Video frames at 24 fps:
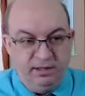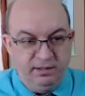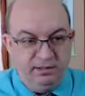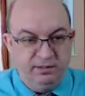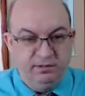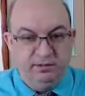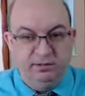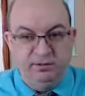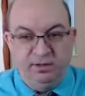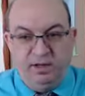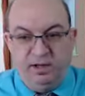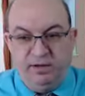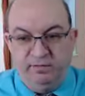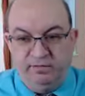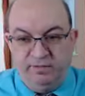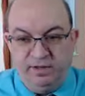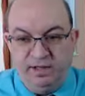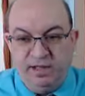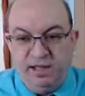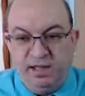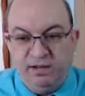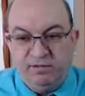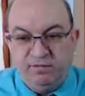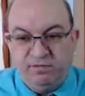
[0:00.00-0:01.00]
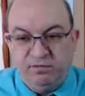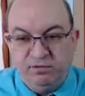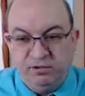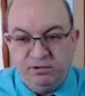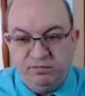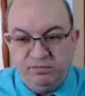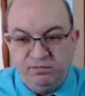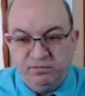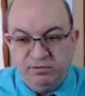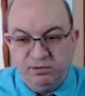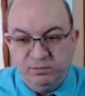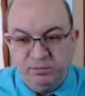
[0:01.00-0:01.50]
You have every
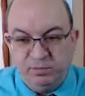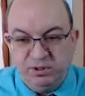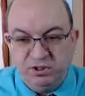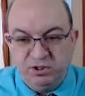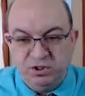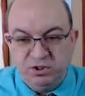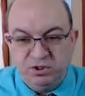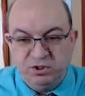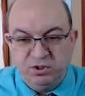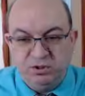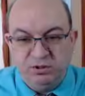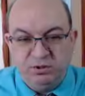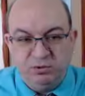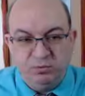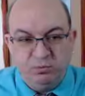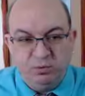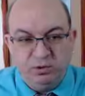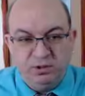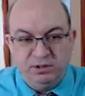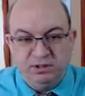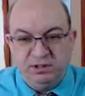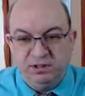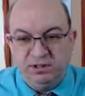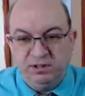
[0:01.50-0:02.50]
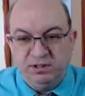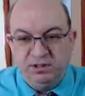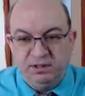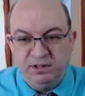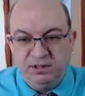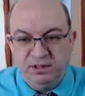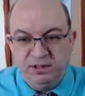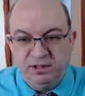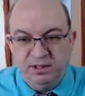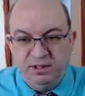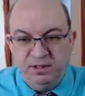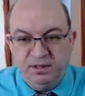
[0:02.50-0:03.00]
information you want
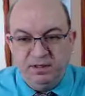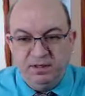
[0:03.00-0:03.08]
here.